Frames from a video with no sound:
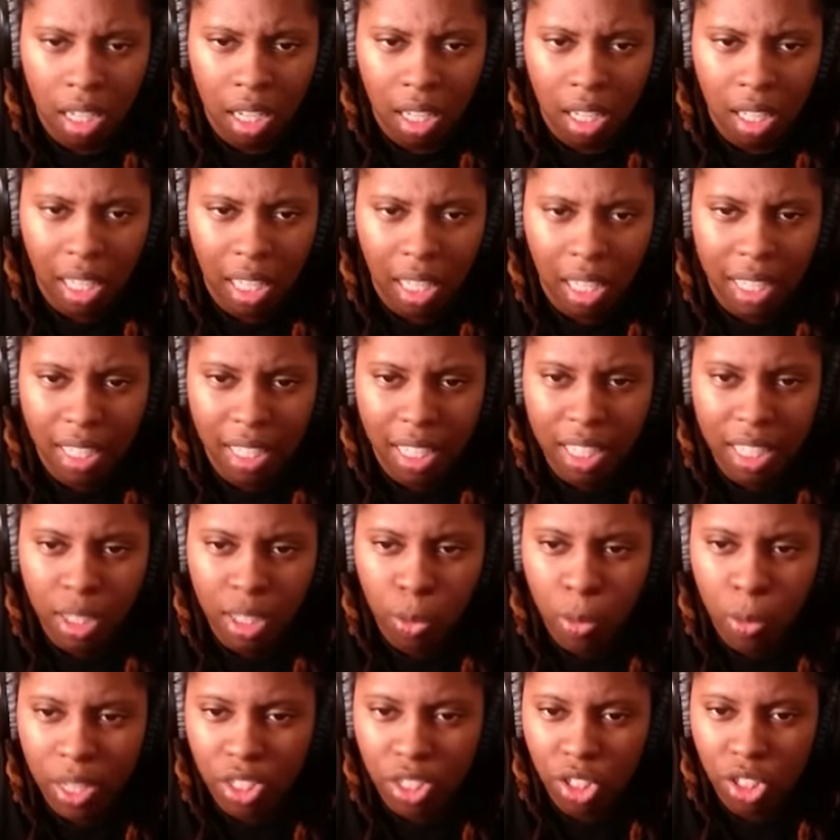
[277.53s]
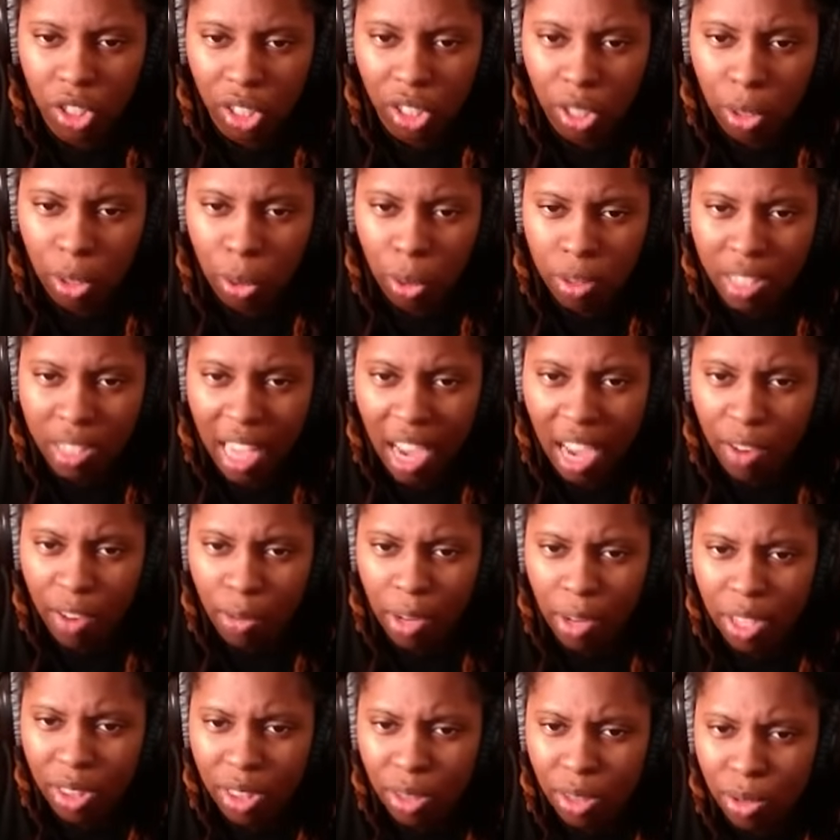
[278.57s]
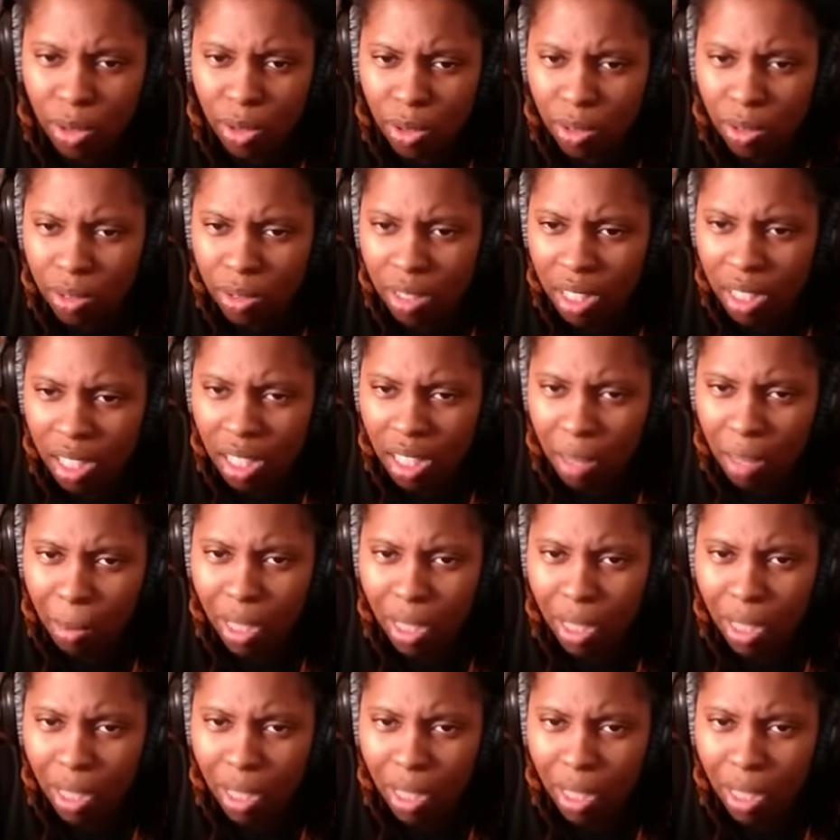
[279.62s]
Like, did they switch girls halfway through? Am I